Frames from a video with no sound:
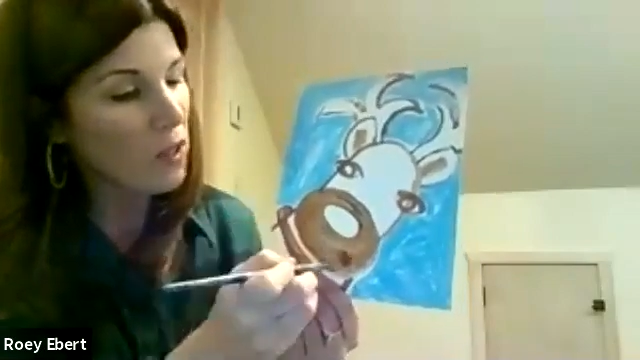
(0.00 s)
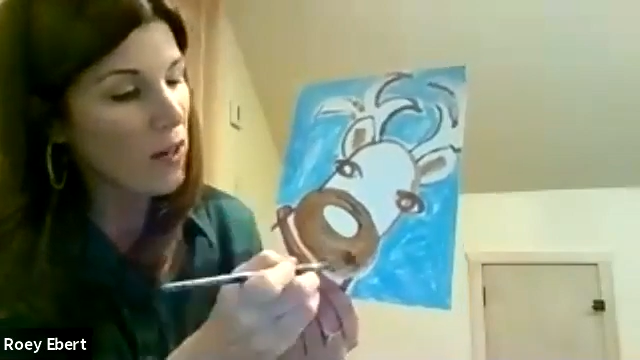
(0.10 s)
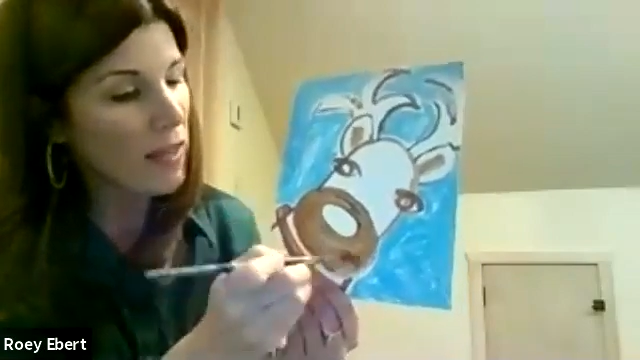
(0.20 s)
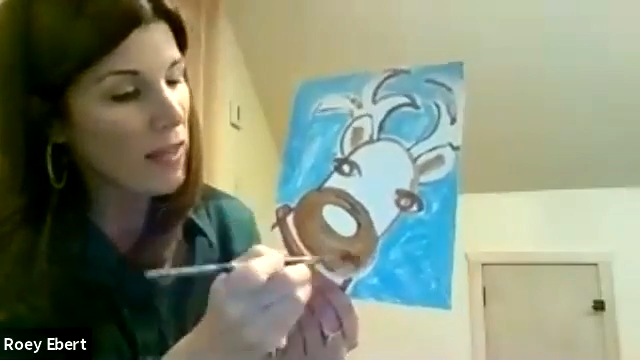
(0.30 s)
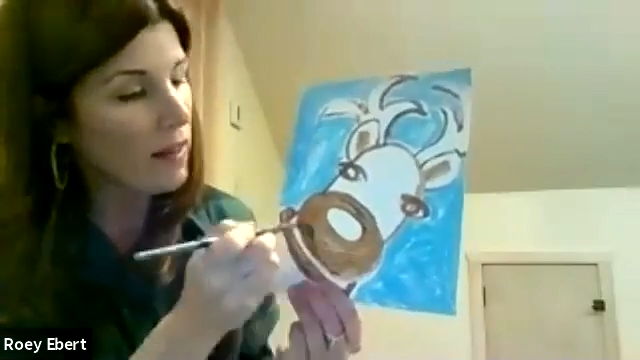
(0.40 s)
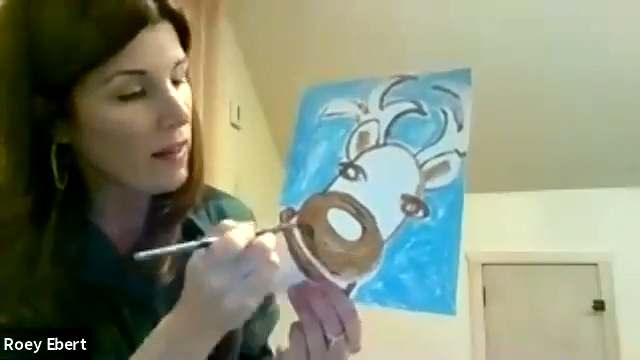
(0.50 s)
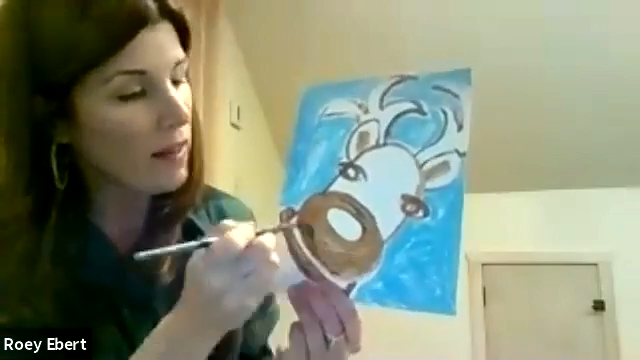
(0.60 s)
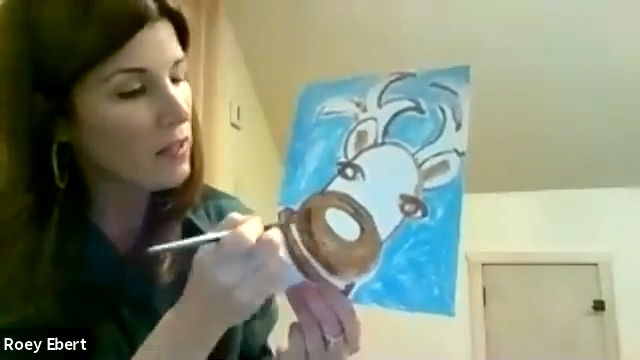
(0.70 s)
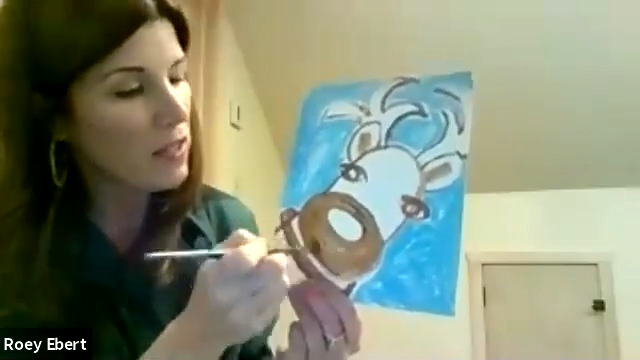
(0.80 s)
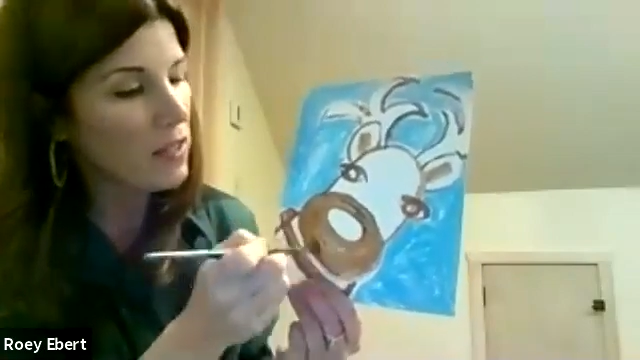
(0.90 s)
just going to
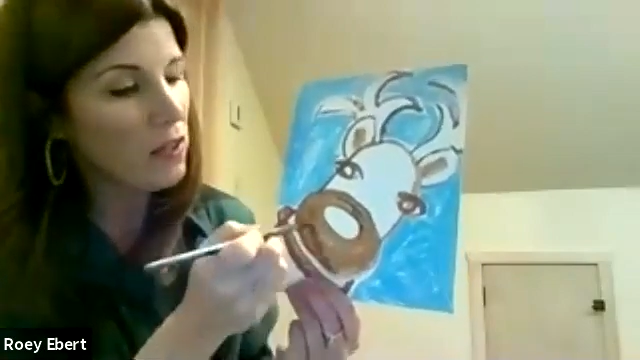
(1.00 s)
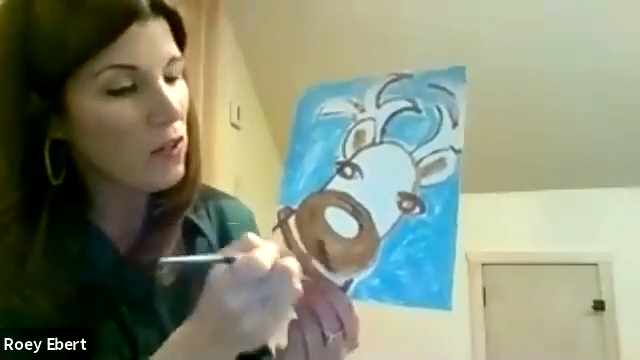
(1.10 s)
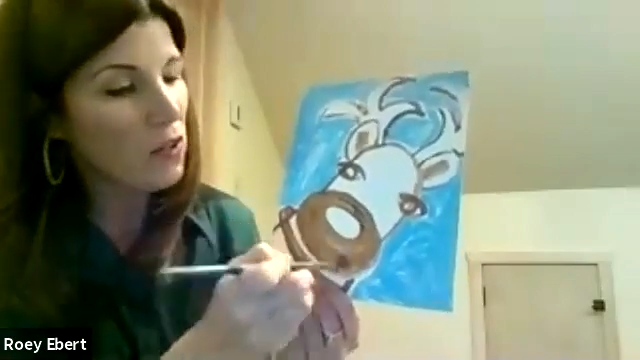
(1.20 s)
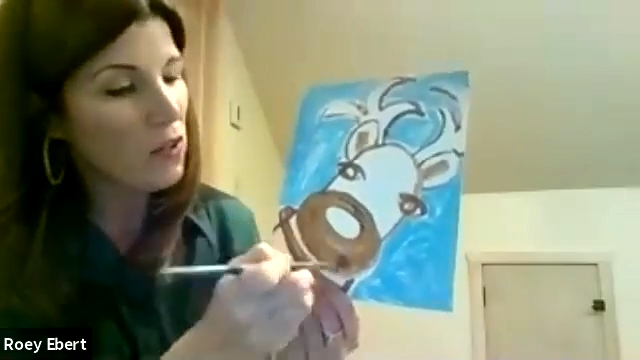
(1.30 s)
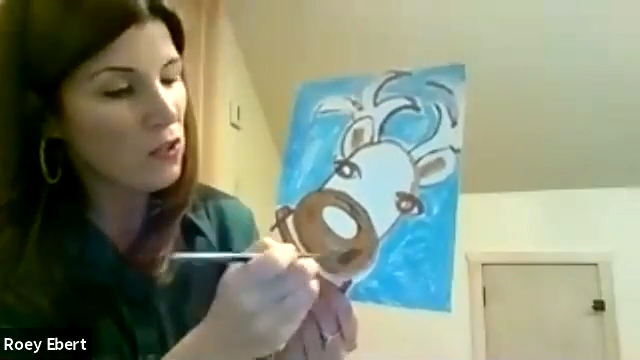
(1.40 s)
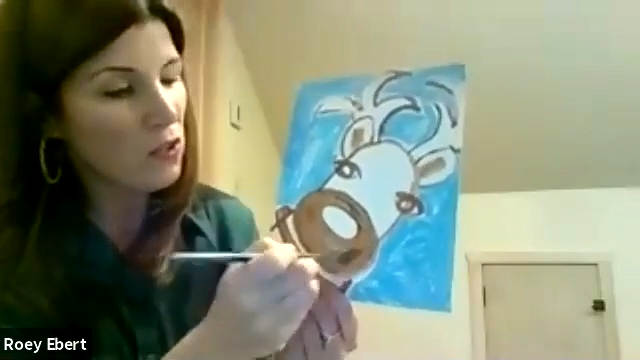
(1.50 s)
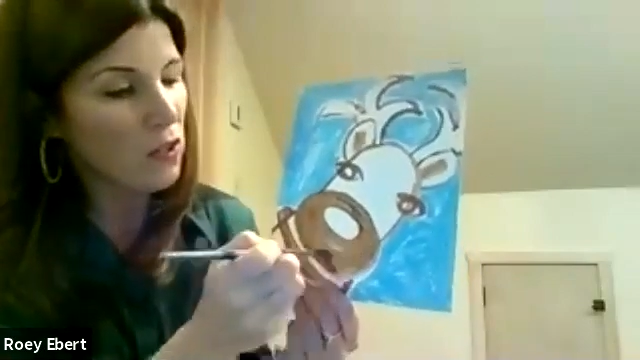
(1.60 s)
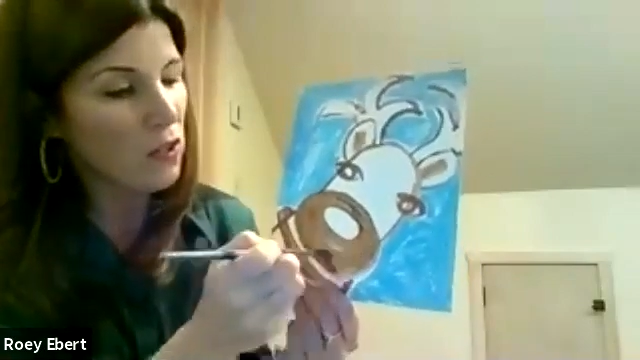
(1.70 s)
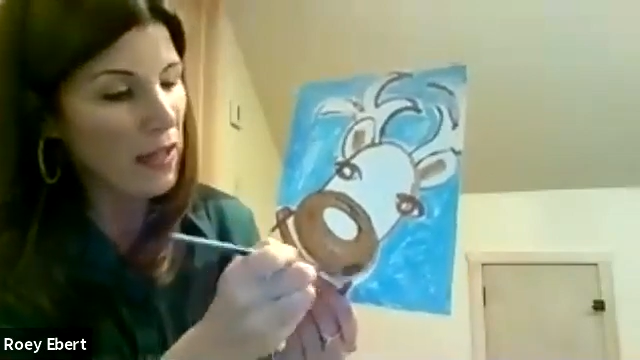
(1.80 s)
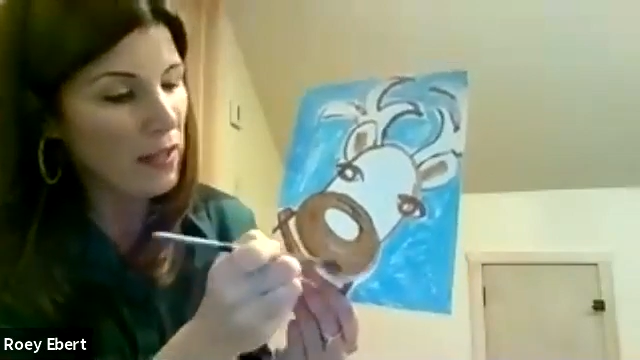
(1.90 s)
paint over it instead of
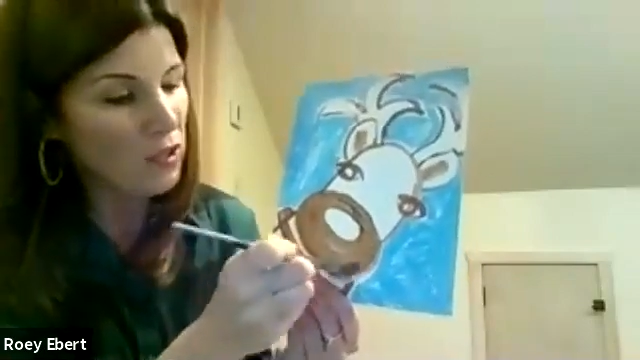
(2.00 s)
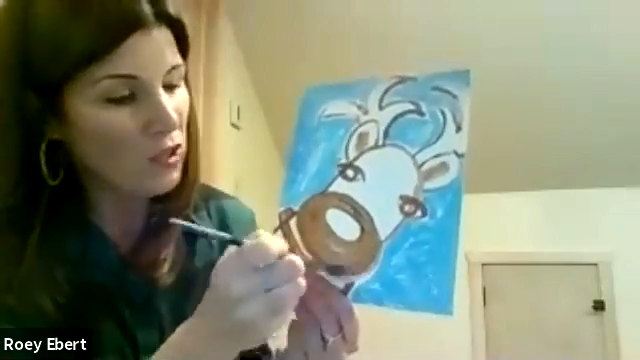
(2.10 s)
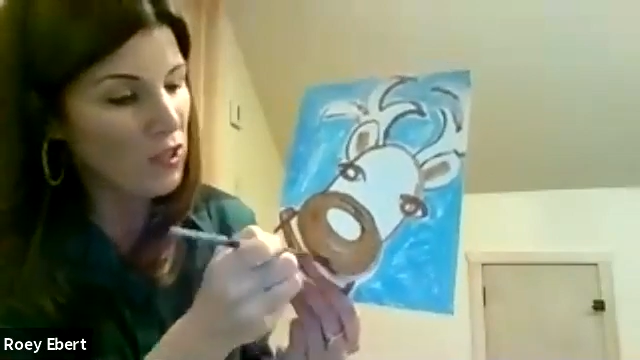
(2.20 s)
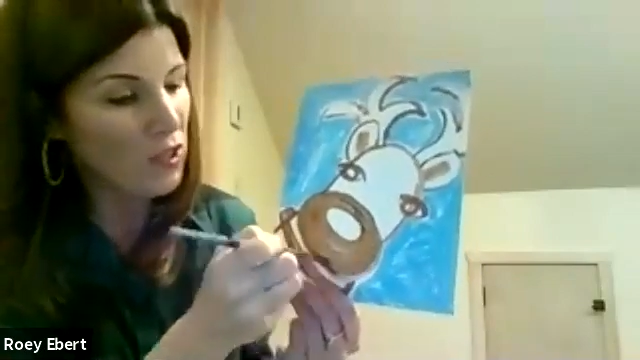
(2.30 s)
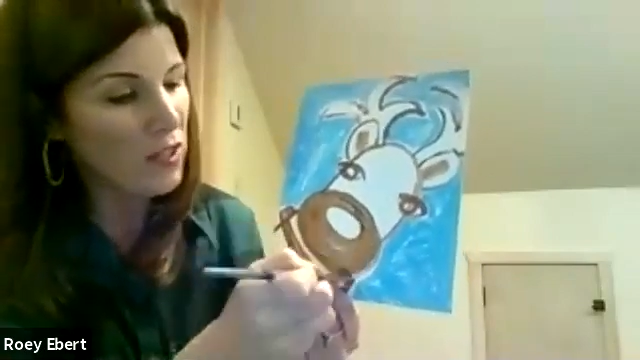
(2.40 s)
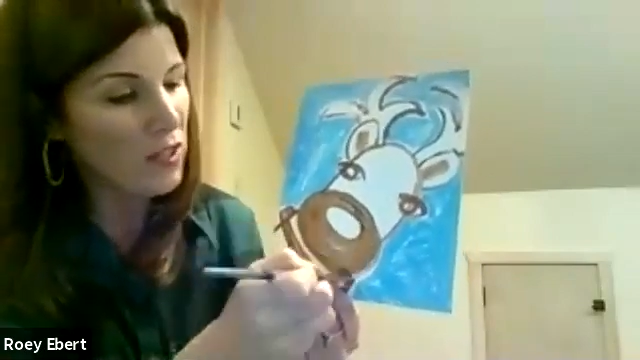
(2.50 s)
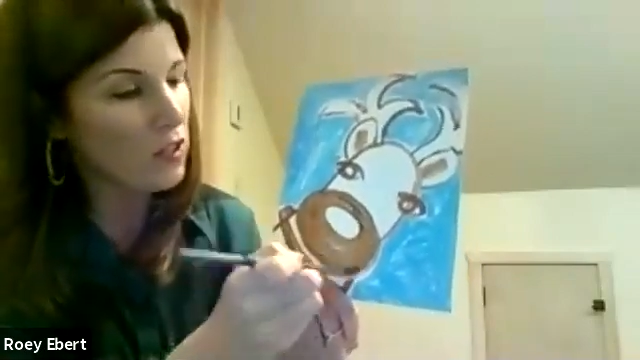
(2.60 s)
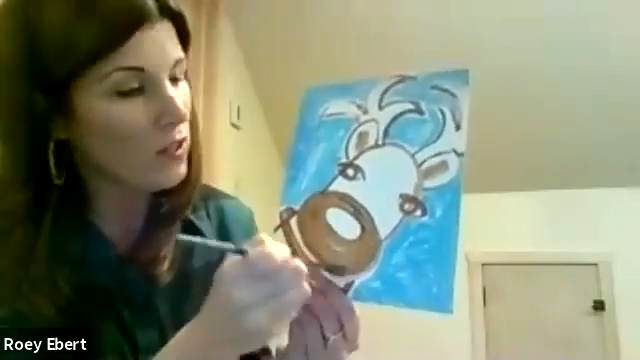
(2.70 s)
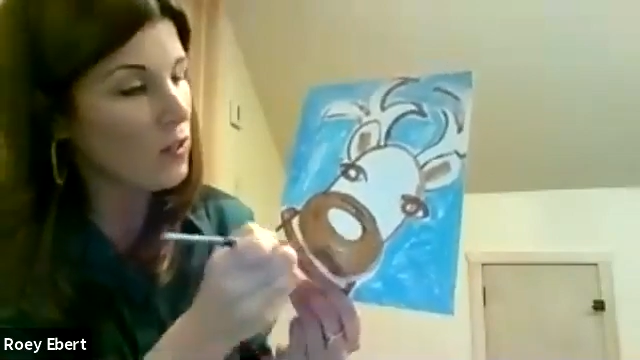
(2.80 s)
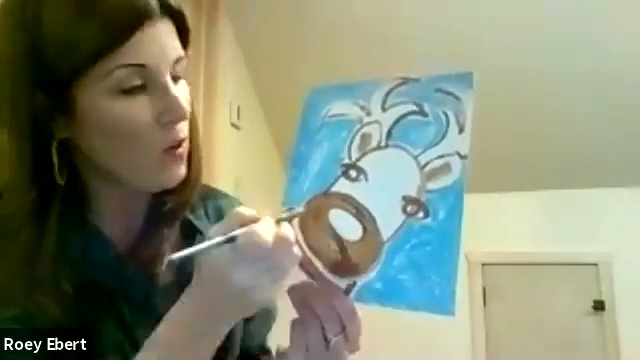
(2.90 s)
trying to get really
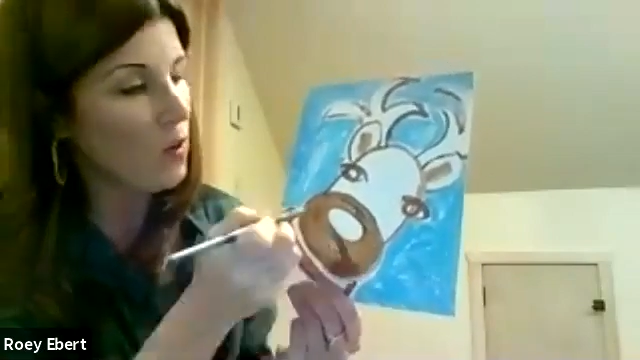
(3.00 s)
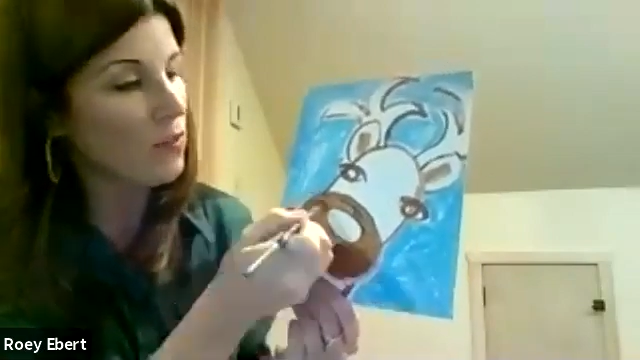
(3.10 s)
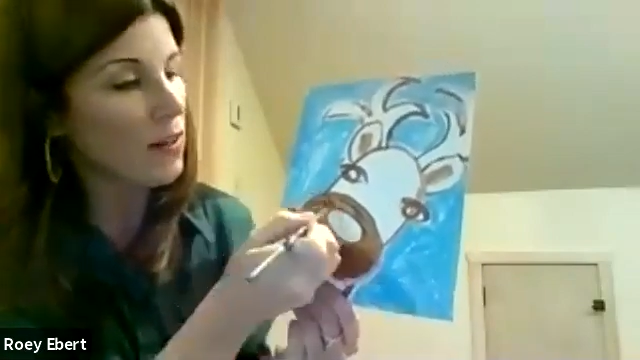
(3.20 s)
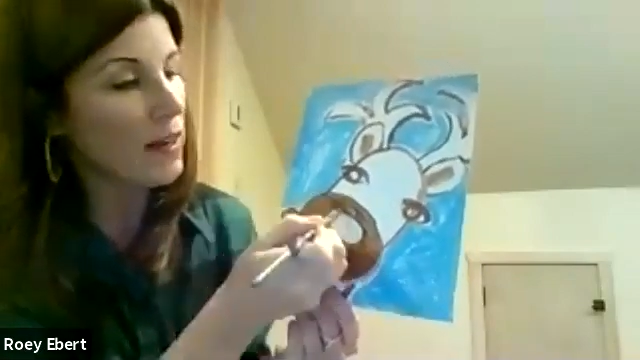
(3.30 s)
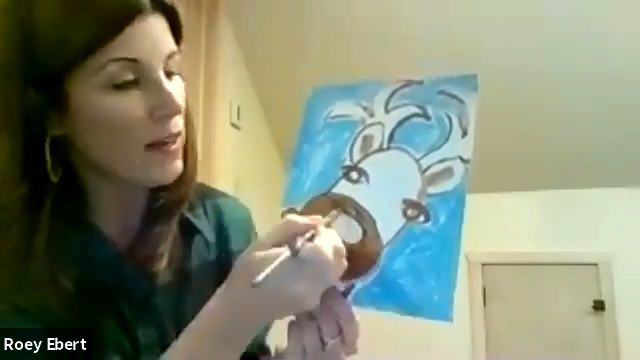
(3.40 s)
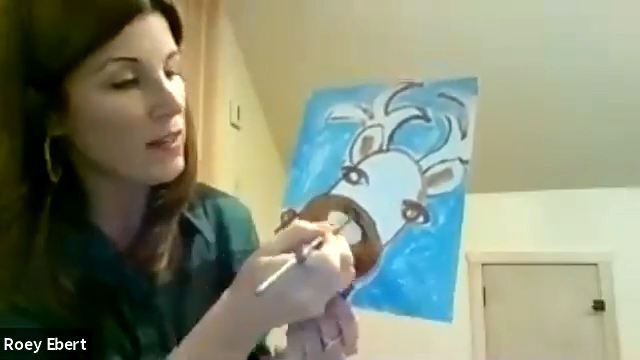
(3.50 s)
close to it.